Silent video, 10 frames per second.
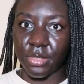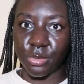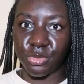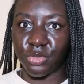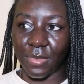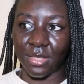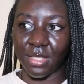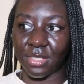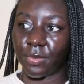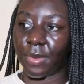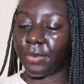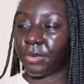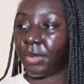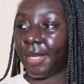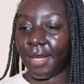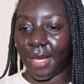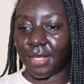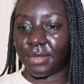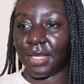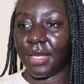don't shoot me theater people
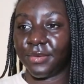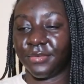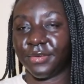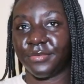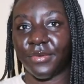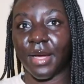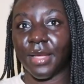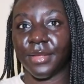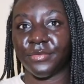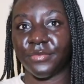and then five